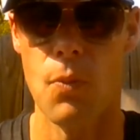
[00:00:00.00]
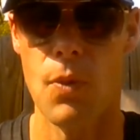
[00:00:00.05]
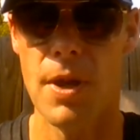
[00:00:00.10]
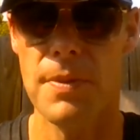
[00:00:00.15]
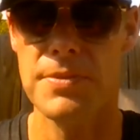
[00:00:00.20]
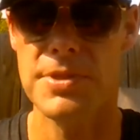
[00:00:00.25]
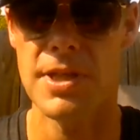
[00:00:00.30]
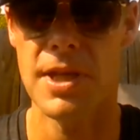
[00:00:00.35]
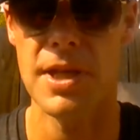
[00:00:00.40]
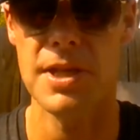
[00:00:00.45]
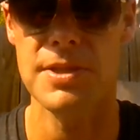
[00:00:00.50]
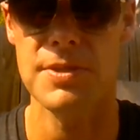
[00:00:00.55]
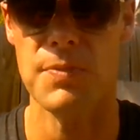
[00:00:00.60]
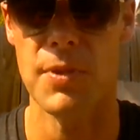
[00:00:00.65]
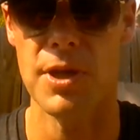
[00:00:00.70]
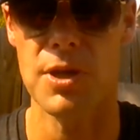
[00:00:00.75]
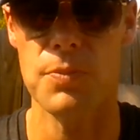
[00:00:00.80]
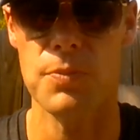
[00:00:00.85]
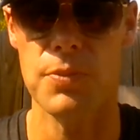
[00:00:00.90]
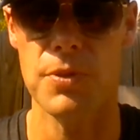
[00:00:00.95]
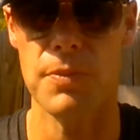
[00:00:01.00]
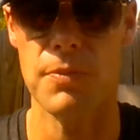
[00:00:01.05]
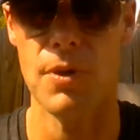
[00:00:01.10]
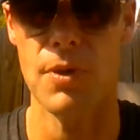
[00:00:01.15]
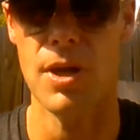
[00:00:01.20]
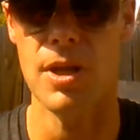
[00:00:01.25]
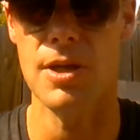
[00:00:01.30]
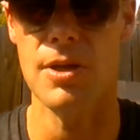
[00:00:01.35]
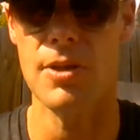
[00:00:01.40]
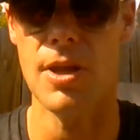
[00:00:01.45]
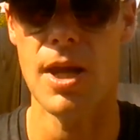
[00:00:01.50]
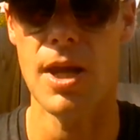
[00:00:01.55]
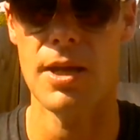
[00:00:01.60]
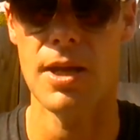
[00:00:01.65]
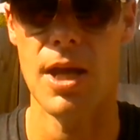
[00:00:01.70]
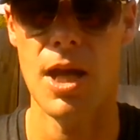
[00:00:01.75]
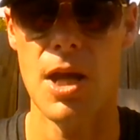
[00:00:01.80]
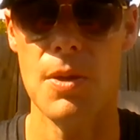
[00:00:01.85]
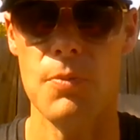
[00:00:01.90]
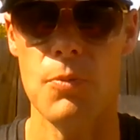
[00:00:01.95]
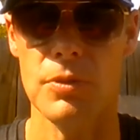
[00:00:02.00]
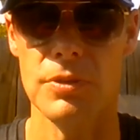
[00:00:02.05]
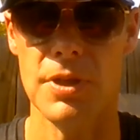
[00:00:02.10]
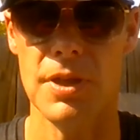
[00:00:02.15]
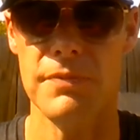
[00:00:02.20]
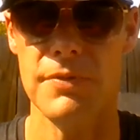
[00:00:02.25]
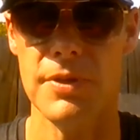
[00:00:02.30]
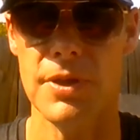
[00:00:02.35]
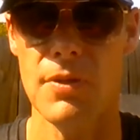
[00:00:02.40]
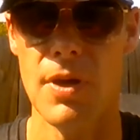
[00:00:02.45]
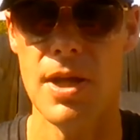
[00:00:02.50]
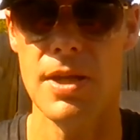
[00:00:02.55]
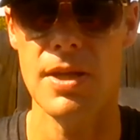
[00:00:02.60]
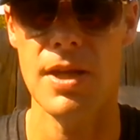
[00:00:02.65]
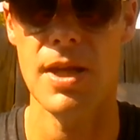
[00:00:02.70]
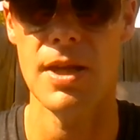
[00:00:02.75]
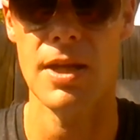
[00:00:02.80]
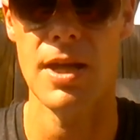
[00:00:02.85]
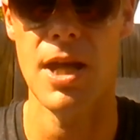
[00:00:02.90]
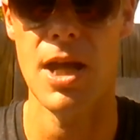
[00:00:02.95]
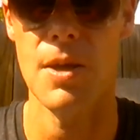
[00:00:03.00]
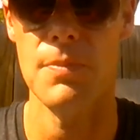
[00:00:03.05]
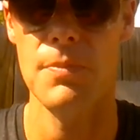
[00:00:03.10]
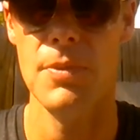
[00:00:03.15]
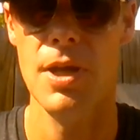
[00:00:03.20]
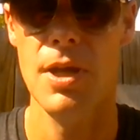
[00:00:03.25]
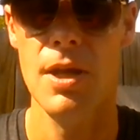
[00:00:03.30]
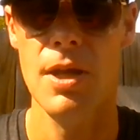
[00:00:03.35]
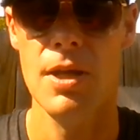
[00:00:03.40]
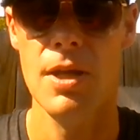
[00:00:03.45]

websites, michaelcreevywriter.com or lovelygrind.com.